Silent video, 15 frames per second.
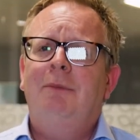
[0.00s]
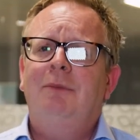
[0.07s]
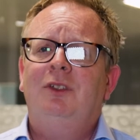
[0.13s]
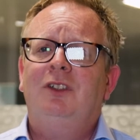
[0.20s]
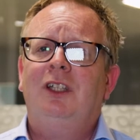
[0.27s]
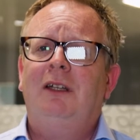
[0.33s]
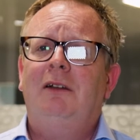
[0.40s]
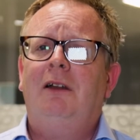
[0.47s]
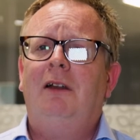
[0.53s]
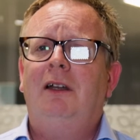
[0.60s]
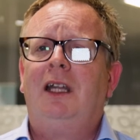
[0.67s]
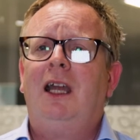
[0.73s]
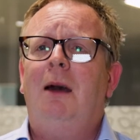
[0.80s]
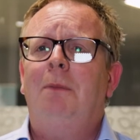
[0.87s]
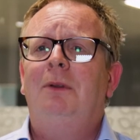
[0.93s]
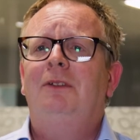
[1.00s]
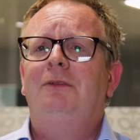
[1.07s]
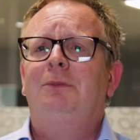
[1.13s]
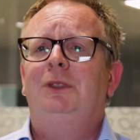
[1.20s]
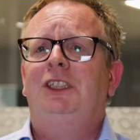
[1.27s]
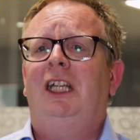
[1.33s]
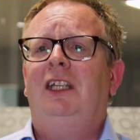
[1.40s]
So there are a couple of
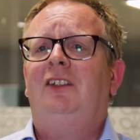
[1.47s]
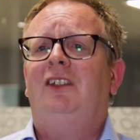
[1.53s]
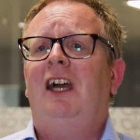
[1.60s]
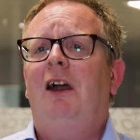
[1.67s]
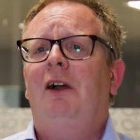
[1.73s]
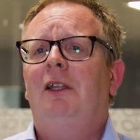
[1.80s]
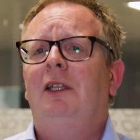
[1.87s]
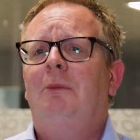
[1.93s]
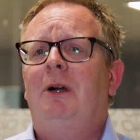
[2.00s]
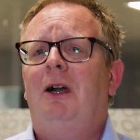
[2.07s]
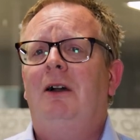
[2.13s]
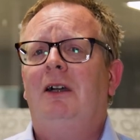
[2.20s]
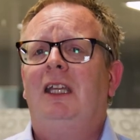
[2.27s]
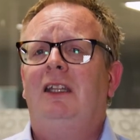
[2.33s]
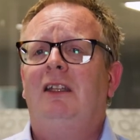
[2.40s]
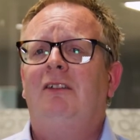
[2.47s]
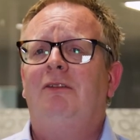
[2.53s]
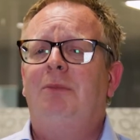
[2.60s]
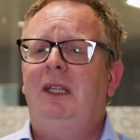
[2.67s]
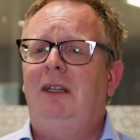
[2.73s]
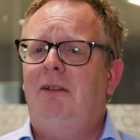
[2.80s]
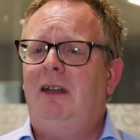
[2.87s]
machines out on the market that
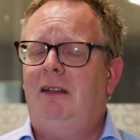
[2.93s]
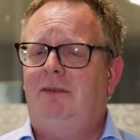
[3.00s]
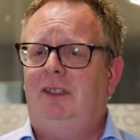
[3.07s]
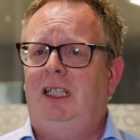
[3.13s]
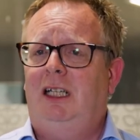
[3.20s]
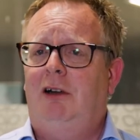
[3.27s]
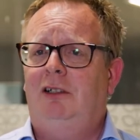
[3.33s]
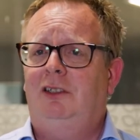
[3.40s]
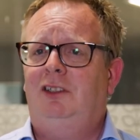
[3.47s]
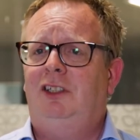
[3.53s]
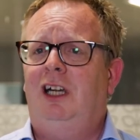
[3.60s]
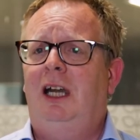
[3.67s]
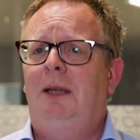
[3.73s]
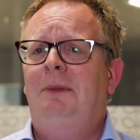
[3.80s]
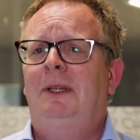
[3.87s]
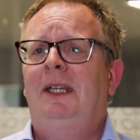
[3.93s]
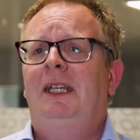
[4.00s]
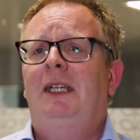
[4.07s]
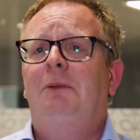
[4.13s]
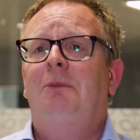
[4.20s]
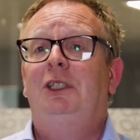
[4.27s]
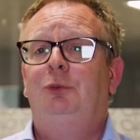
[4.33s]
have been around a very long time,
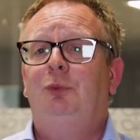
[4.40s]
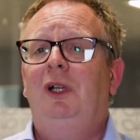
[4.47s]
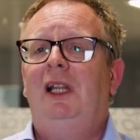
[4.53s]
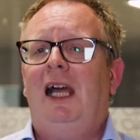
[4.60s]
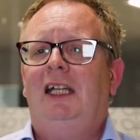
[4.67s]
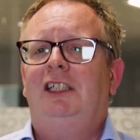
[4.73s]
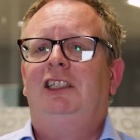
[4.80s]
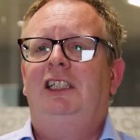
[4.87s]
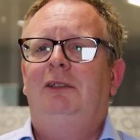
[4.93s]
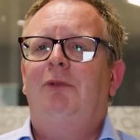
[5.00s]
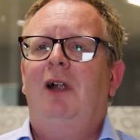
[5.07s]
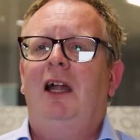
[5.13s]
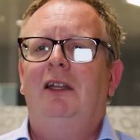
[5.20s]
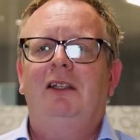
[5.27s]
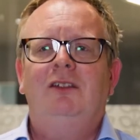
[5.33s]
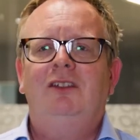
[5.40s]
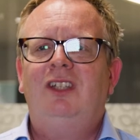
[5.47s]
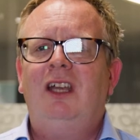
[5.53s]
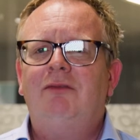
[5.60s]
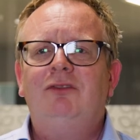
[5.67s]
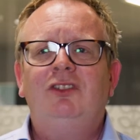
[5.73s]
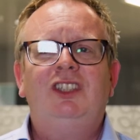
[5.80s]
which will actually run at
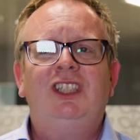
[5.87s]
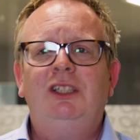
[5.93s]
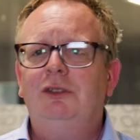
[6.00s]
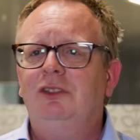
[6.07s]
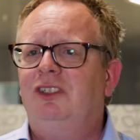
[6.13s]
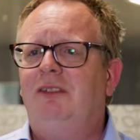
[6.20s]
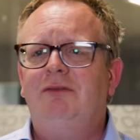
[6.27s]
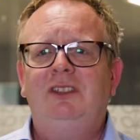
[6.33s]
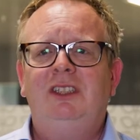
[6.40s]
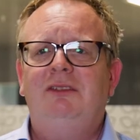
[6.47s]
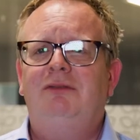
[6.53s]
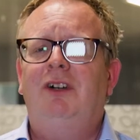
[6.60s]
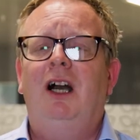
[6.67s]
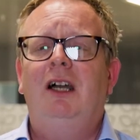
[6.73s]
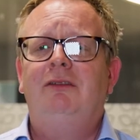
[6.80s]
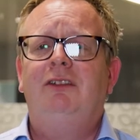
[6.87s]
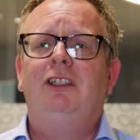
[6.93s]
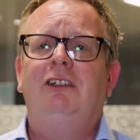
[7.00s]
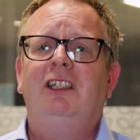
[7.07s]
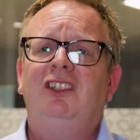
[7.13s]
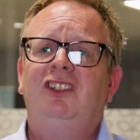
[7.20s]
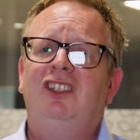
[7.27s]
70 or 75
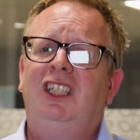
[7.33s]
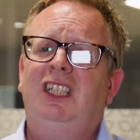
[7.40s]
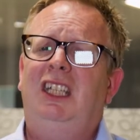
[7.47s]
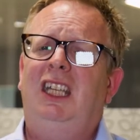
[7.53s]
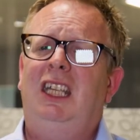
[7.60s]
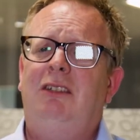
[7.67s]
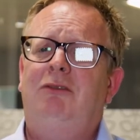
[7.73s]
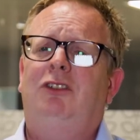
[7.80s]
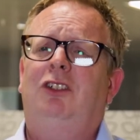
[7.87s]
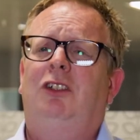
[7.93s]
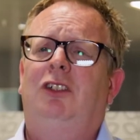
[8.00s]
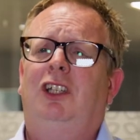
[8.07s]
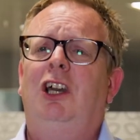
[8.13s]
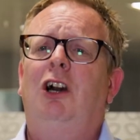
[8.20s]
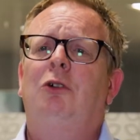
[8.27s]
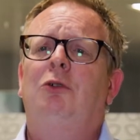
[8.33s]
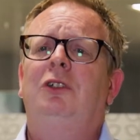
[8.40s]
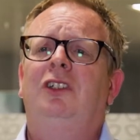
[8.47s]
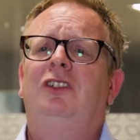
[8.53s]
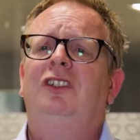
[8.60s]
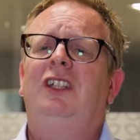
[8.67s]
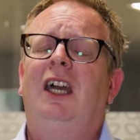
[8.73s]
degrees C, even on the
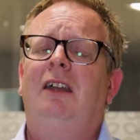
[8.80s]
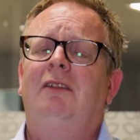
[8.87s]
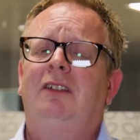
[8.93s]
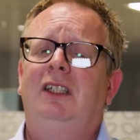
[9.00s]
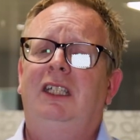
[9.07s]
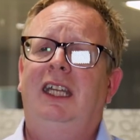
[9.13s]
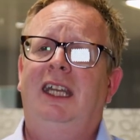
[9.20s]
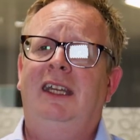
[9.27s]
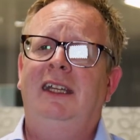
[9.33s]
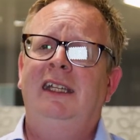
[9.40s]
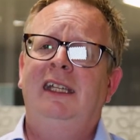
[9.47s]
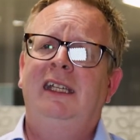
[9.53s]
coldest day of the year.